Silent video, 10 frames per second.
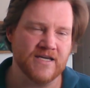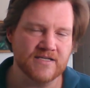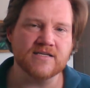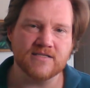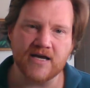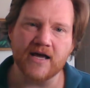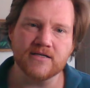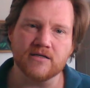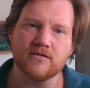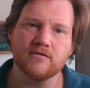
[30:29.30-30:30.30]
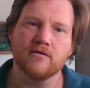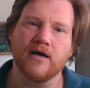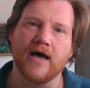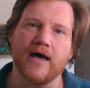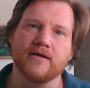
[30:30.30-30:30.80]
is intended
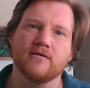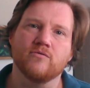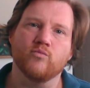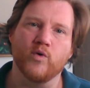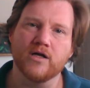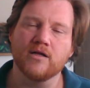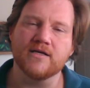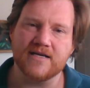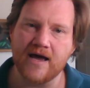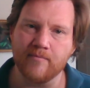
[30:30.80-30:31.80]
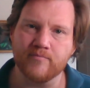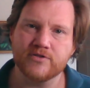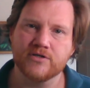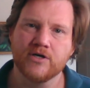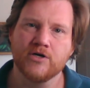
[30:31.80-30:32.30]
and will
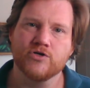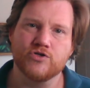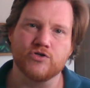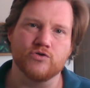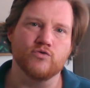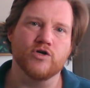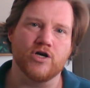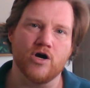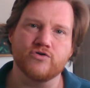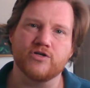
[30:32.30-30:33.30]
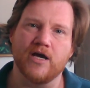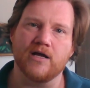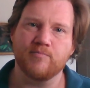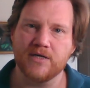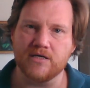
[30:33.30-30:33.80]
attempt to
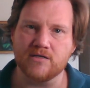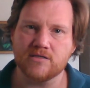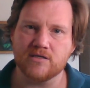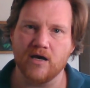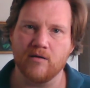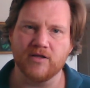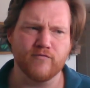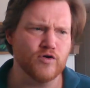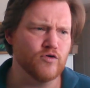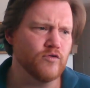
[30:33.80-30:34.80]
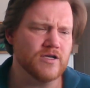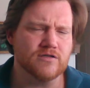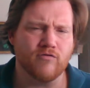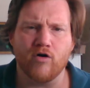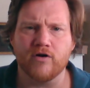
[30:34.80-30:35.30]
negotiate peace. I believe the
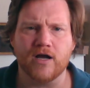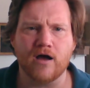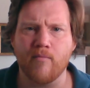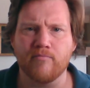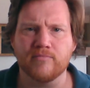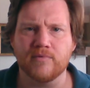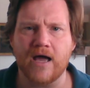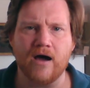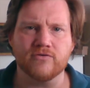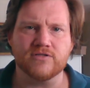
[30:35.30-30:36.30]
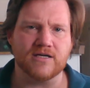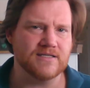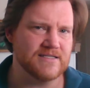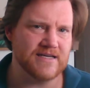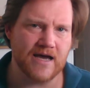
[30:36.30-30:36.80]
Houthis have already come out to
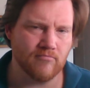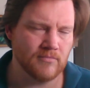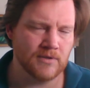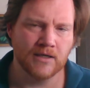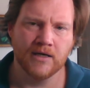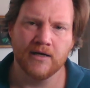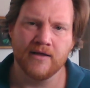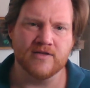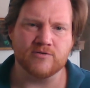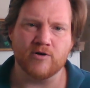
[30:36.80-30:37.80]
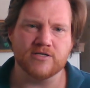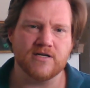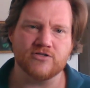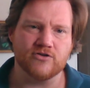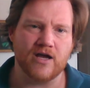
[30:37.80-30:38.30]
condemn this
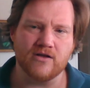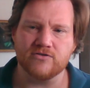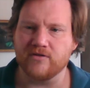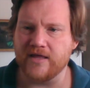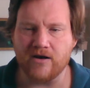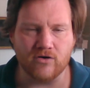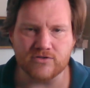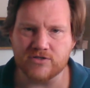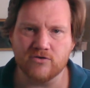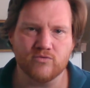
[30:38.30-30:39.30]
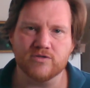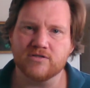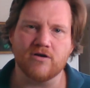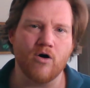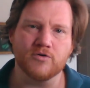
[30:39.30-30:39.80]
Presidential Council. That also
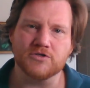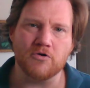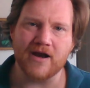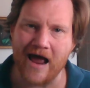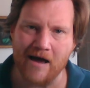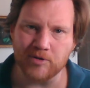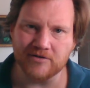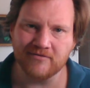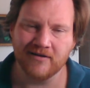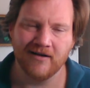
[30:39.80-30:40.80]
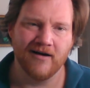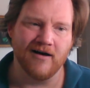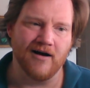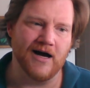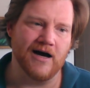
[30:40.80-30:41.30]
was always going to happen.
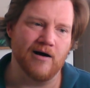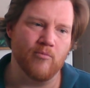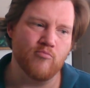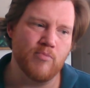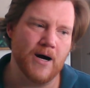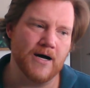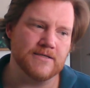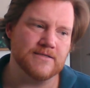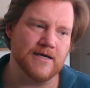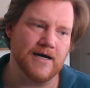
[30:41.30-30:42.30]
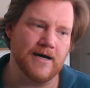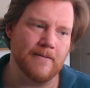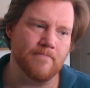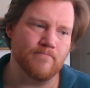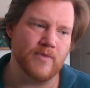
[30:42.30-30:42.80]
But
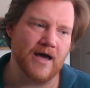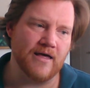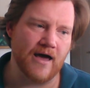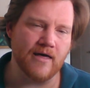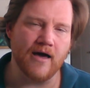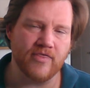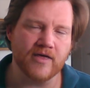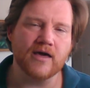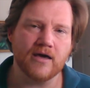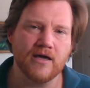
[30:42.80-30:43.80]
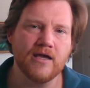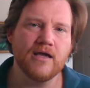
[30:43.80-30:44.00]
I think